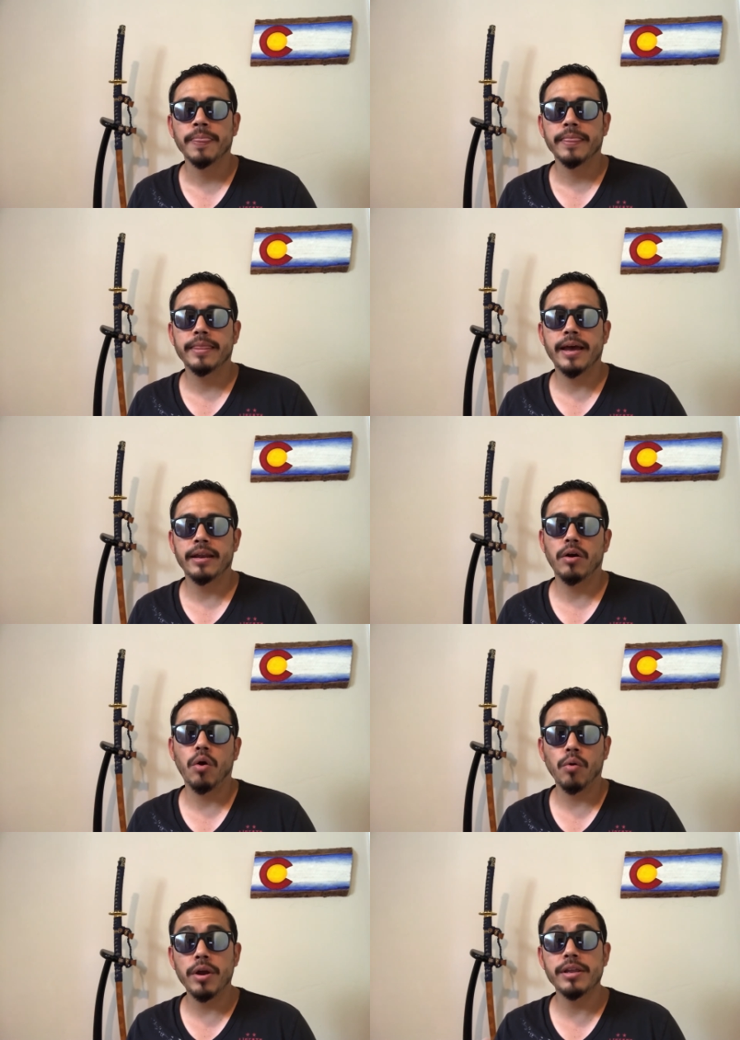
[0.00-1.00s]
that
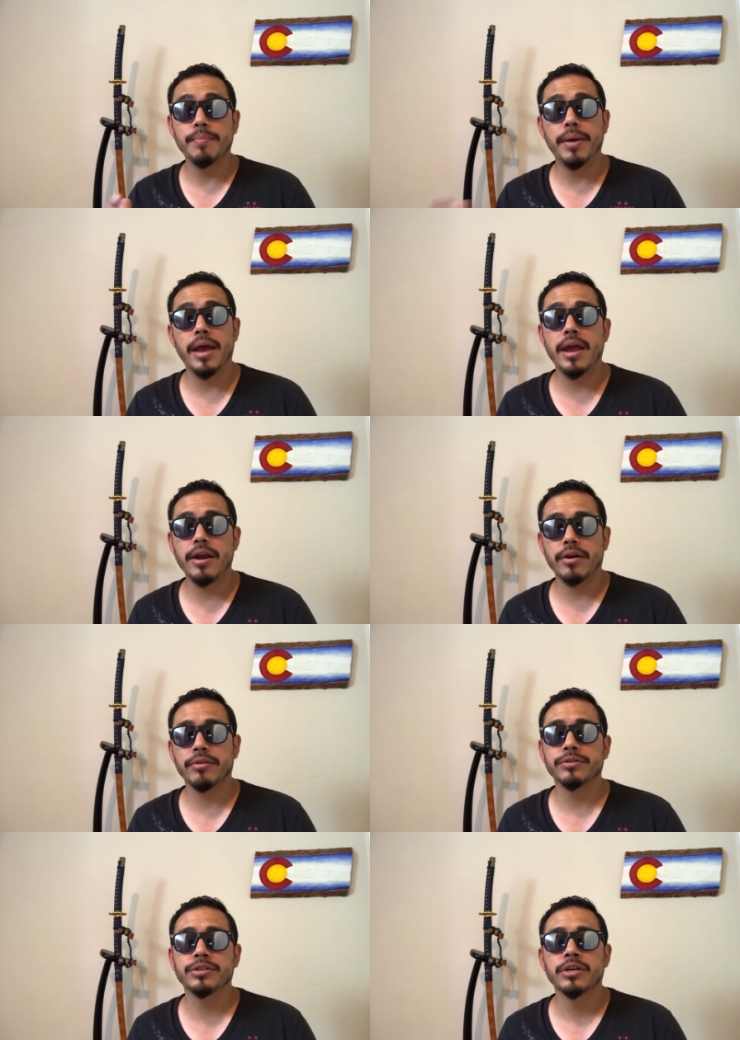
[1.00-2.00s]
already
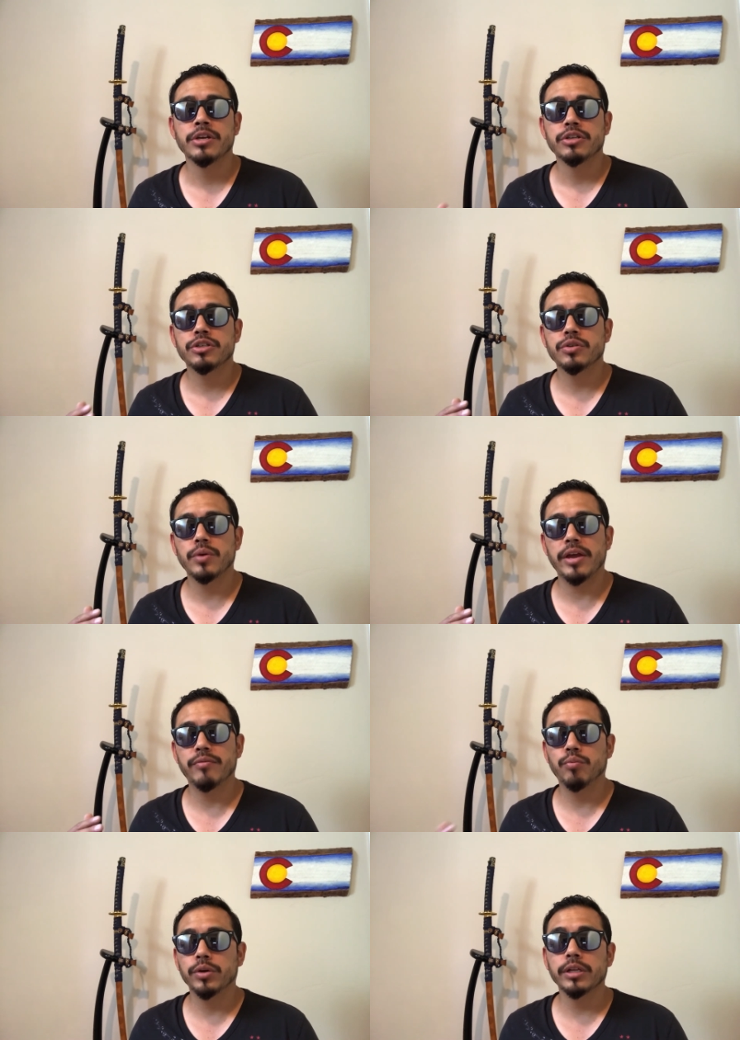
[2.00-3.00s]
pairs to a
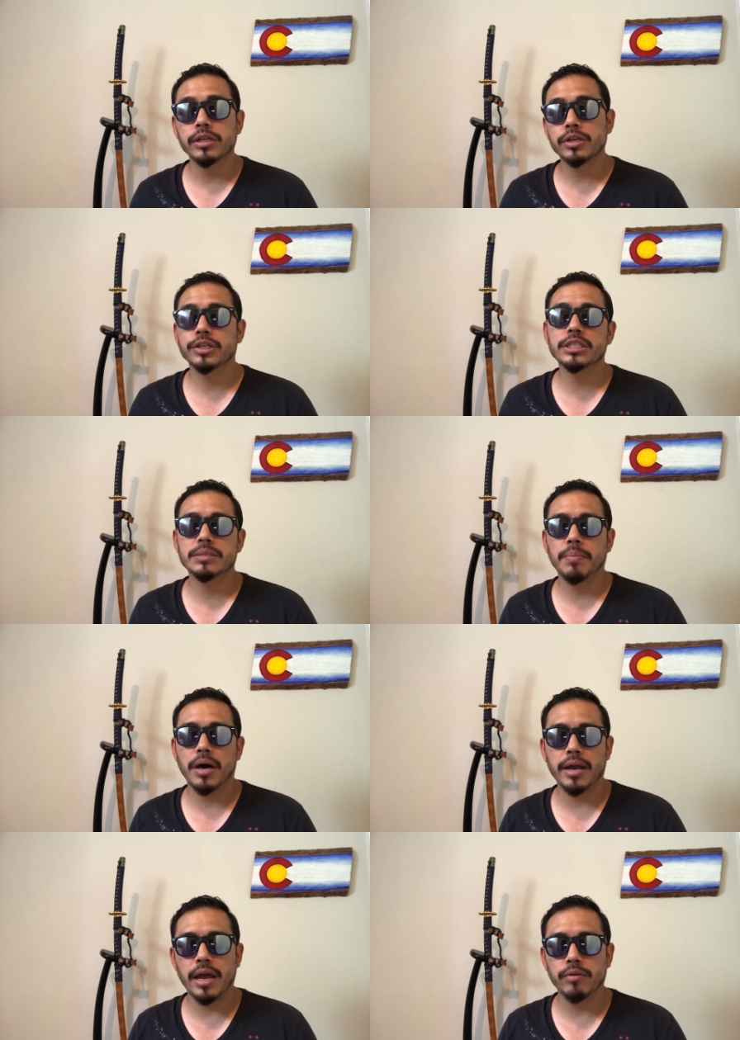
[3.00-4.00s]
really good
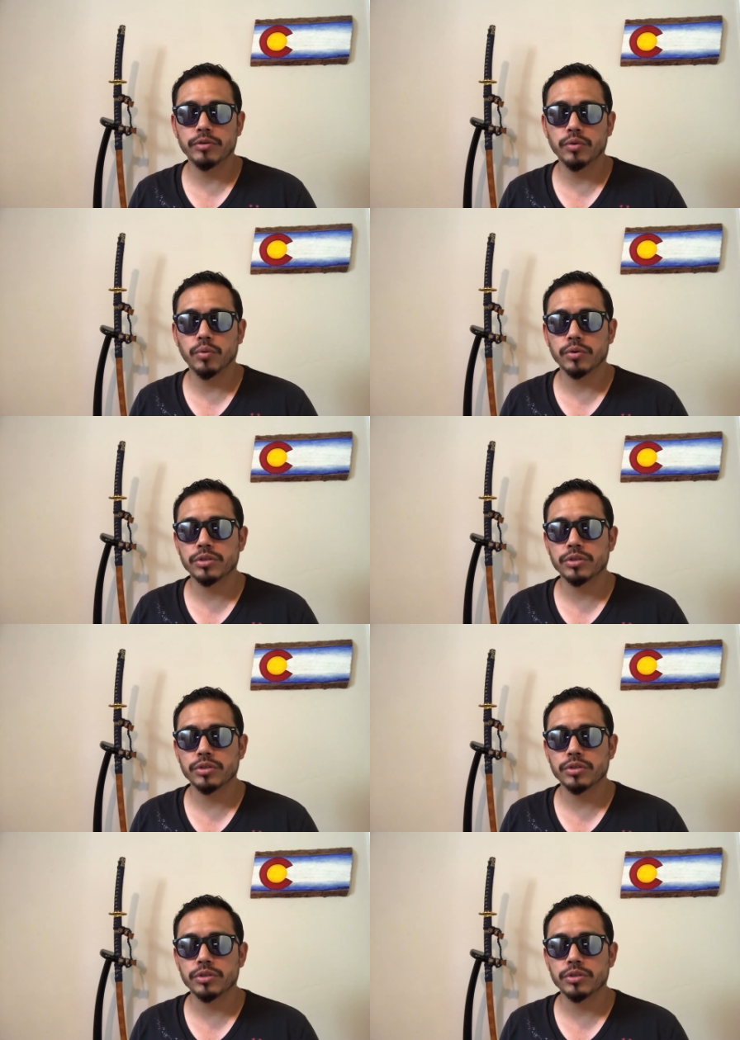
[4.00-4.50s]
spot outdoors.